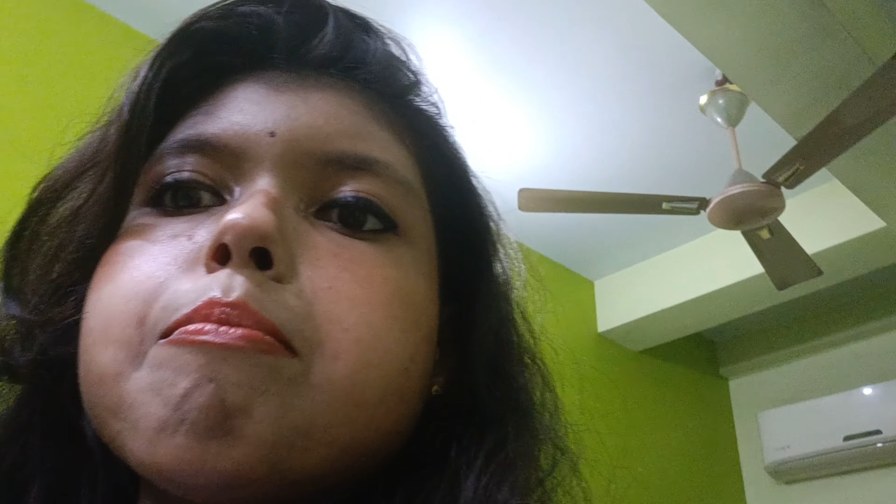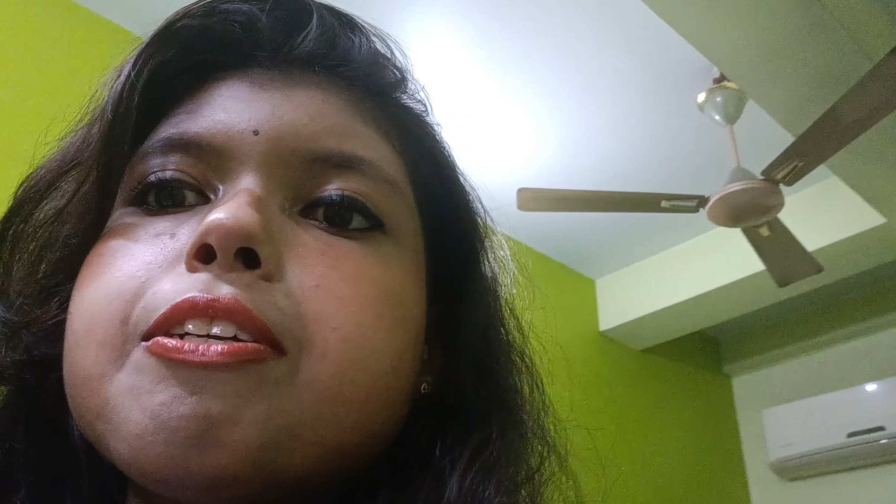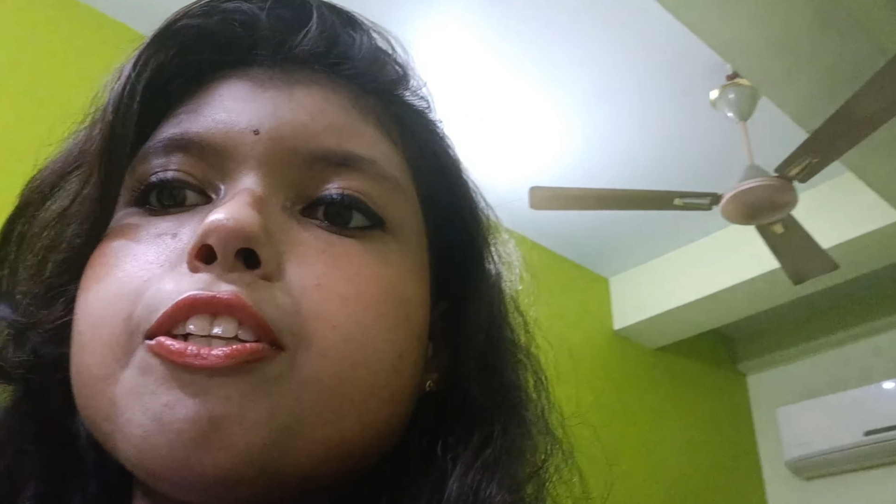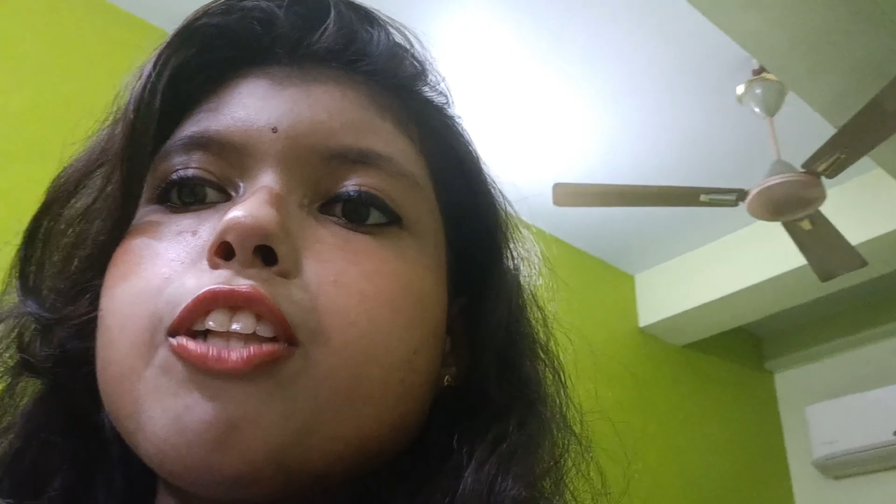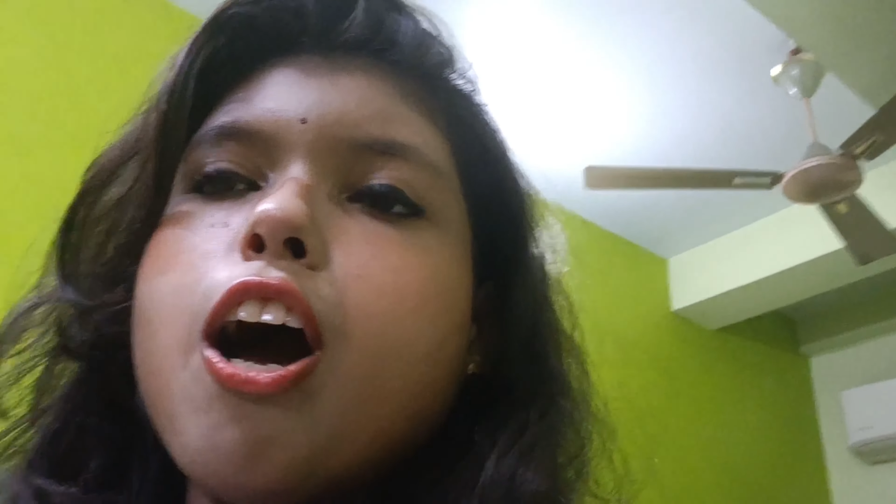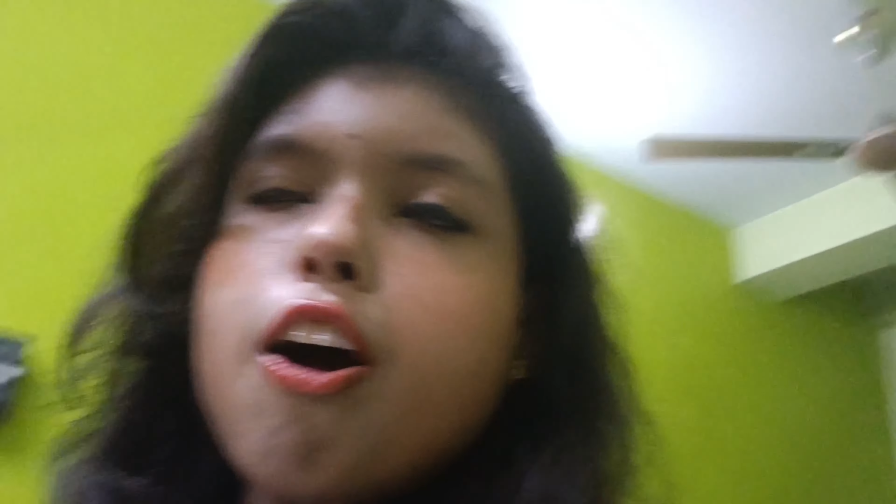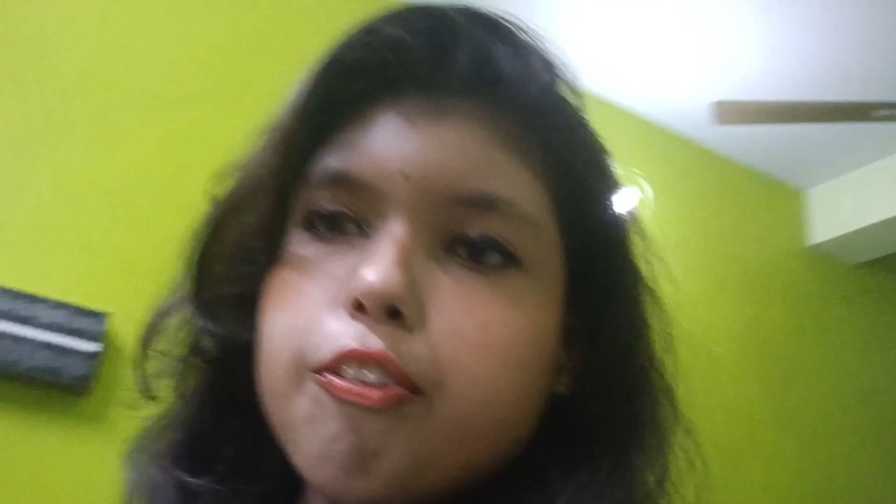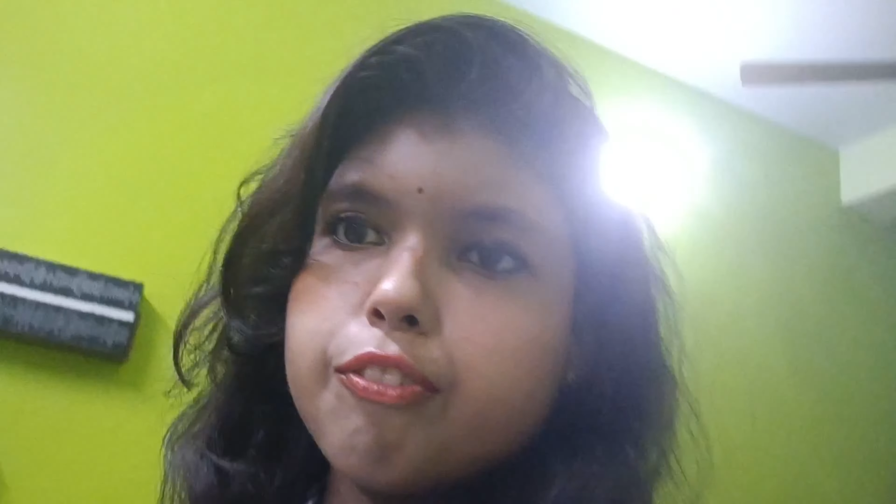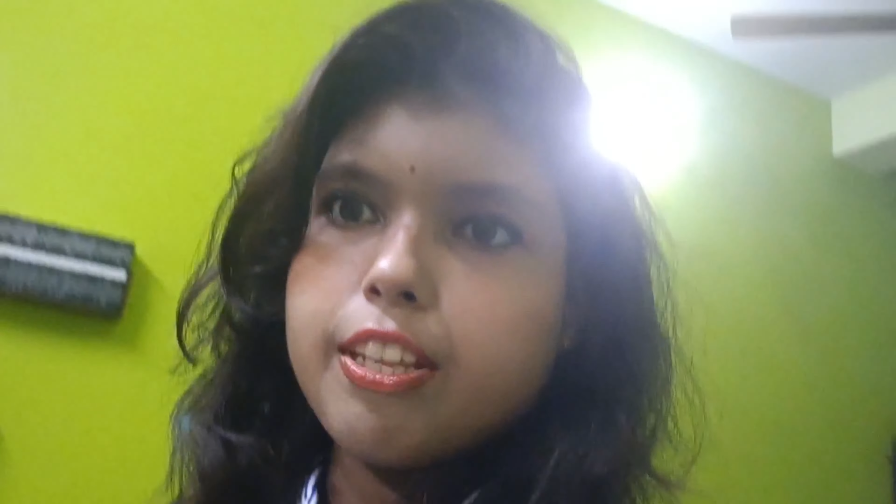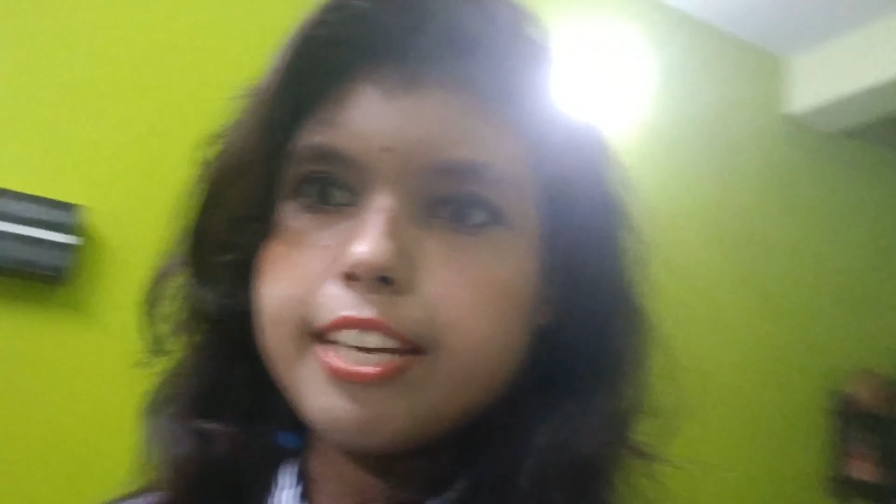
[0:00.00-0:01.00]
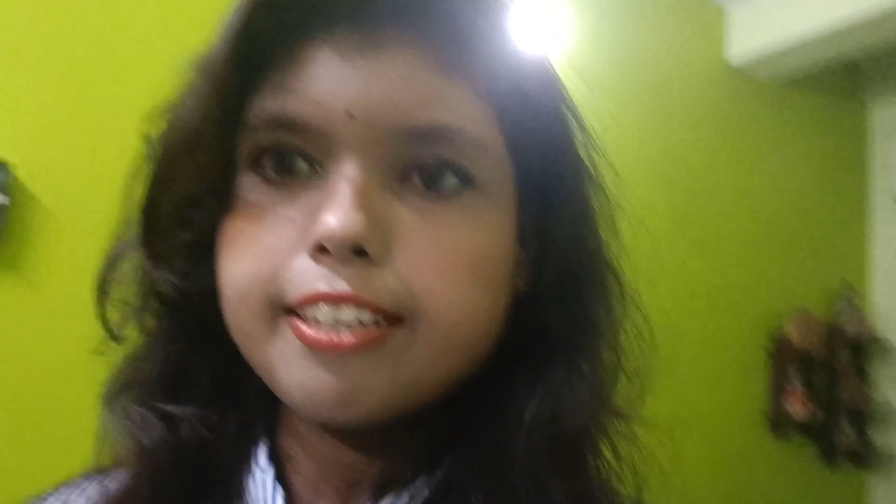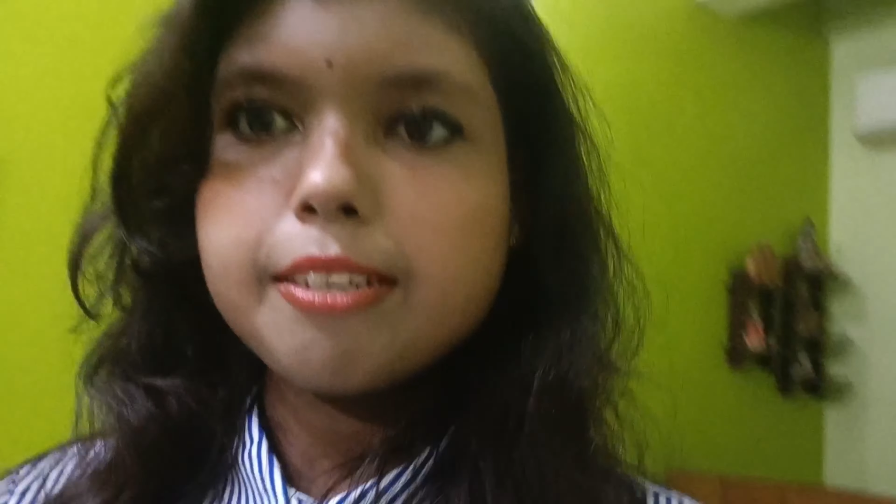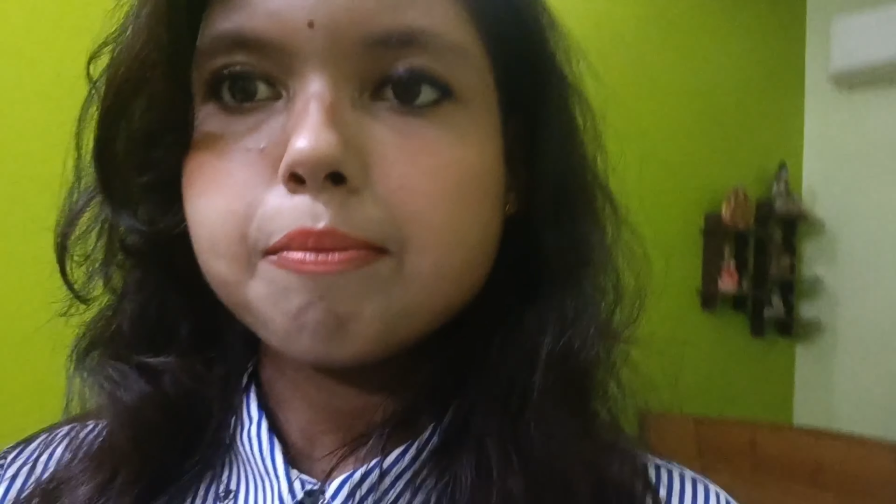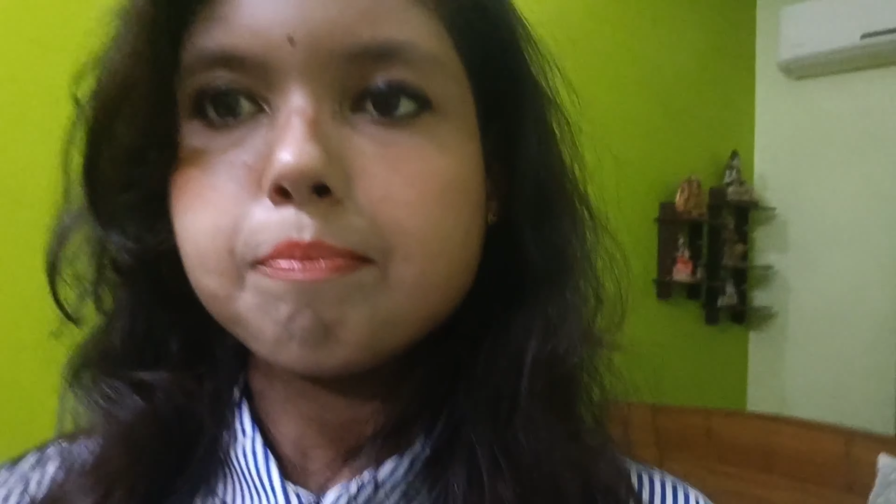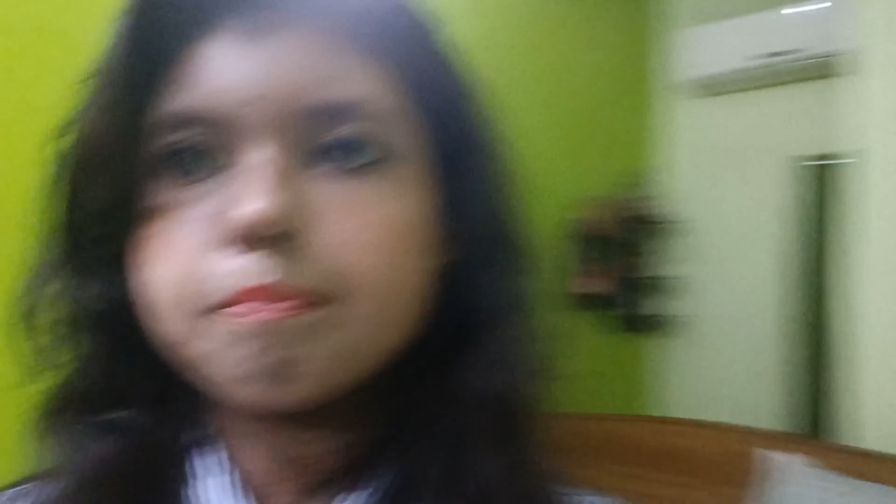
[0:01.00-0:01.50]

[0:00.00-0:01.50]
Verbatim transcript: middle of like